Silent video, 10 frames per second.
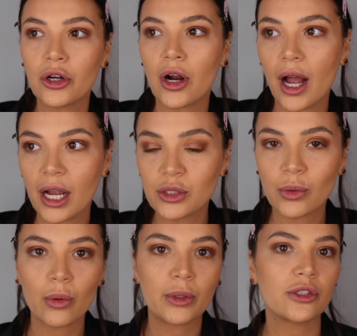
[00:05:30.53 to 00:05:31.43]
Her eyes
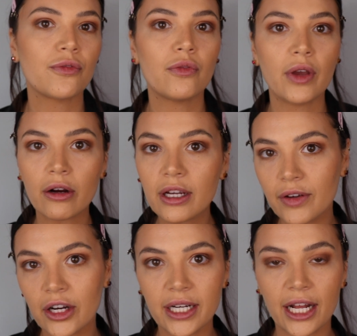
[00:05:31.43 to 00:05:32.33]
were always very,
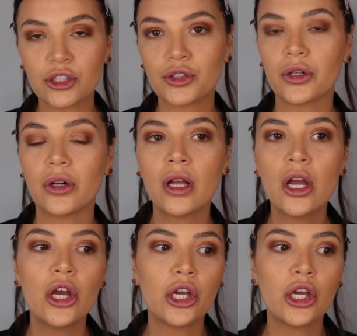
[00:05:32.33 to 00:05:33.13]
very natural,